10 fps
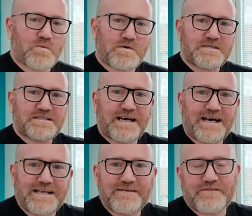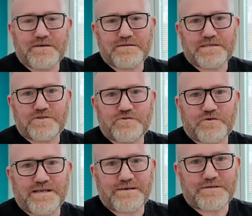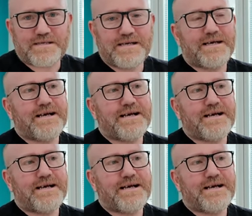Once I have got this drawn out,